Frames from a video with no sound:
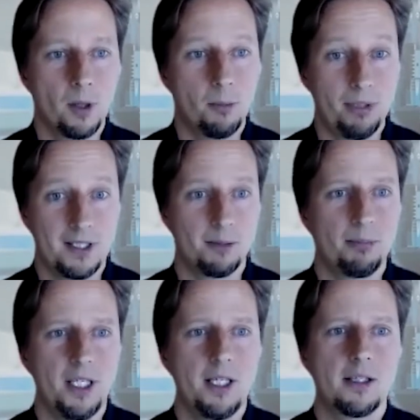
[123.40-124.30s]
bits and
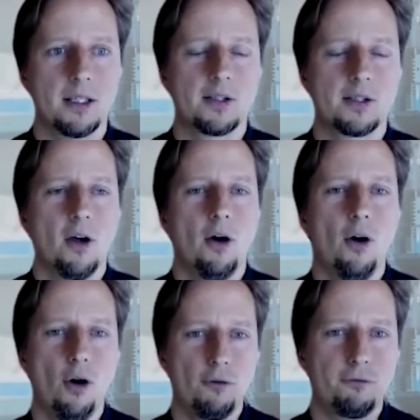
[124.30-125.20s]
pieces
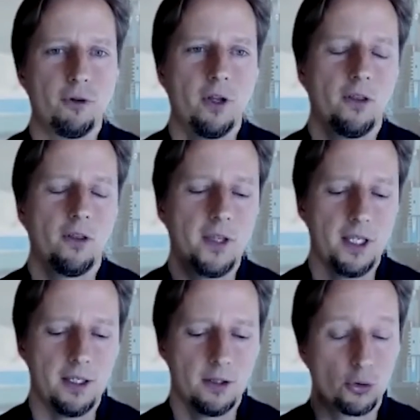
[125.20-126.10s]
of
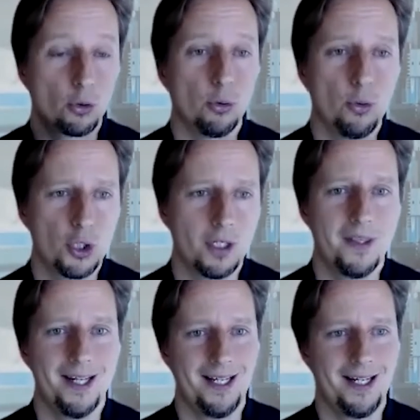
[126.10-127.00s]
the solution
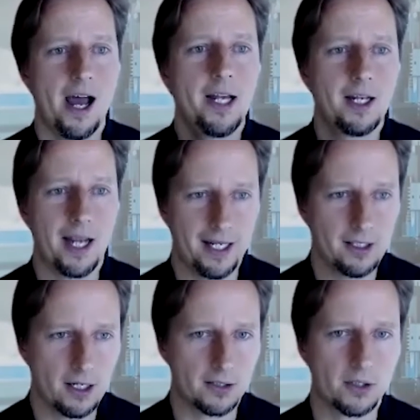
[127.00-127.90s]
that an end
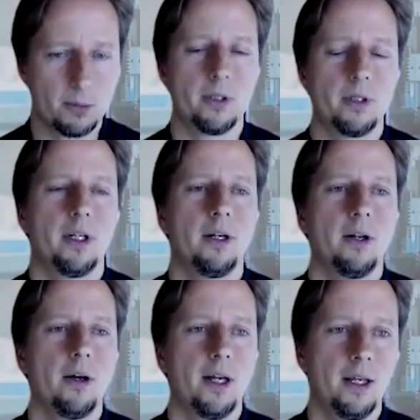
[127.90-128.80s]
customer in
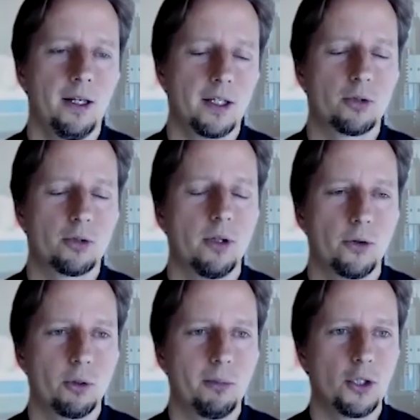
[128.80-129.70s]
industrial
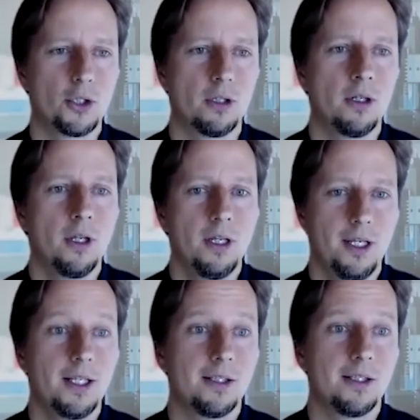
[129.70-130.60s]
automation
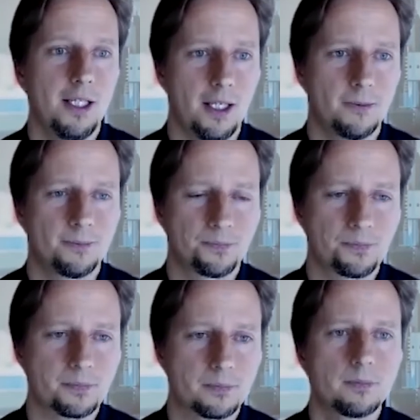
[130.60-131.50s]
is needing.
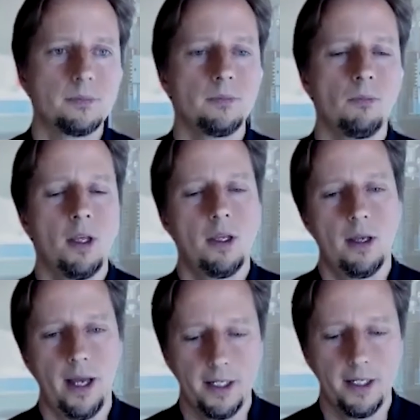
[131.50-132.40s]

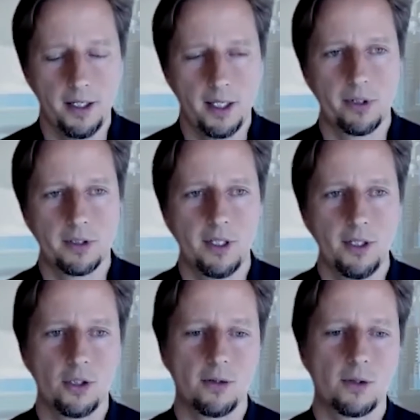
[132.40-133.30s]
And in the
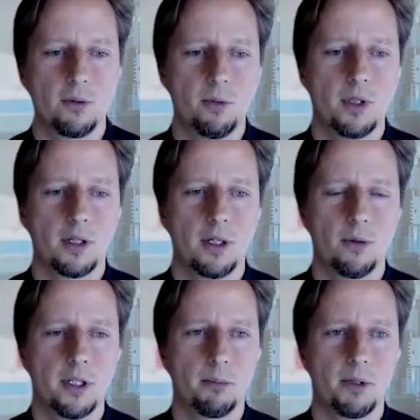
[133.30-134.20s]
presentation, so we will go a
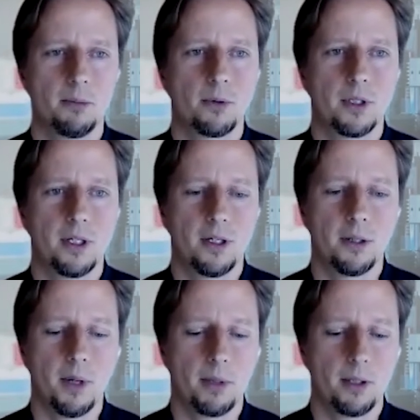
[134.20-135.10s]
little bit more
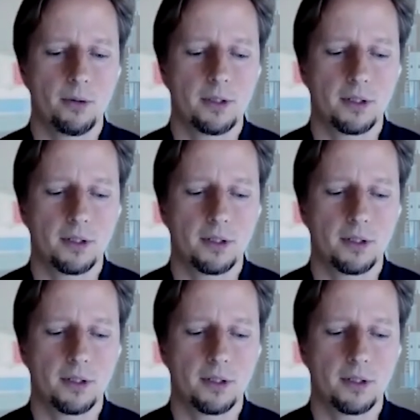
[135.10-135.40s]
on about